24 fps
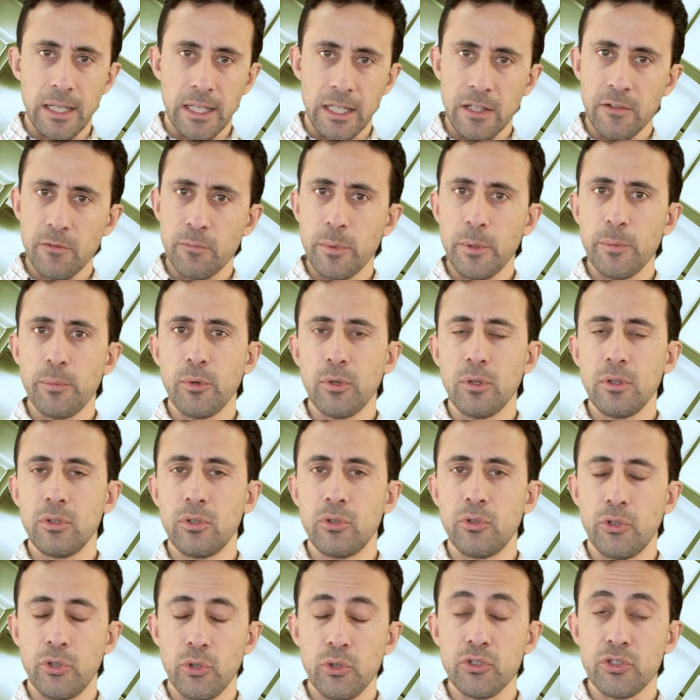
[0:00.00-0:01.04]
Give people,
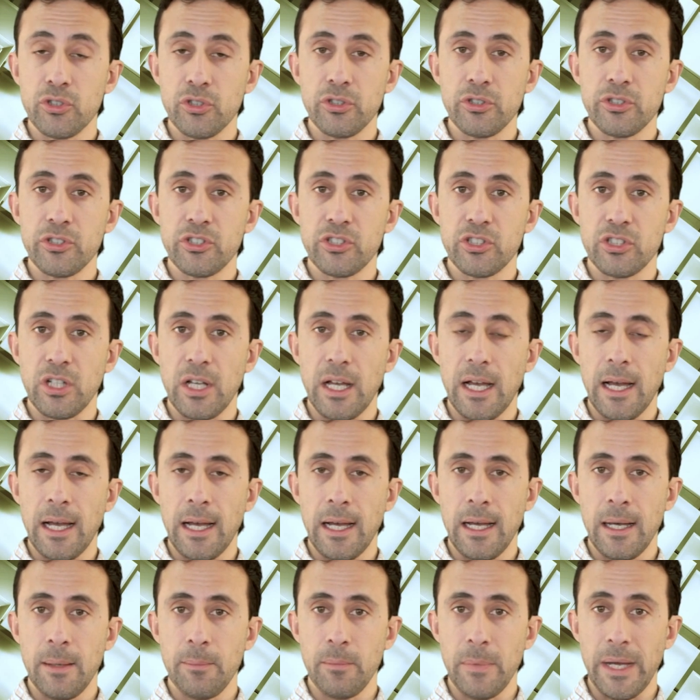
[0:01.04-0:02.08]
your users,
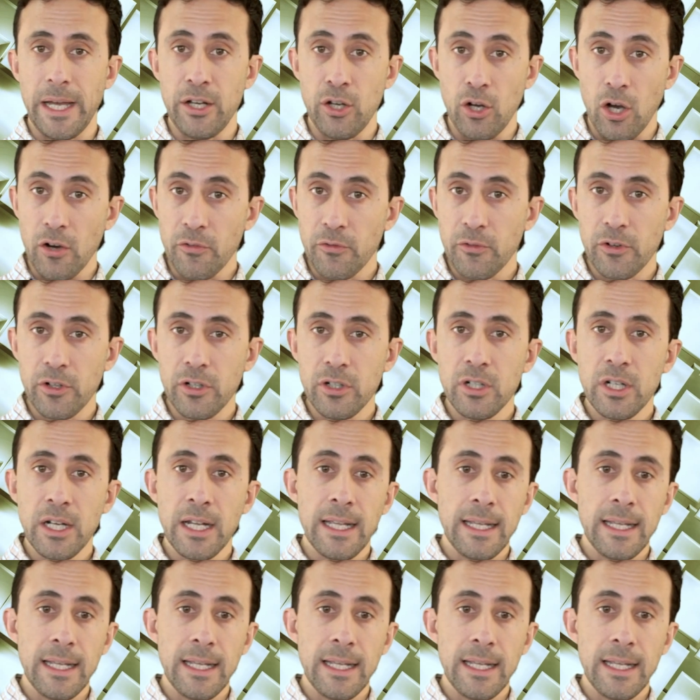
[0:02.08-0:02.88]
an offer,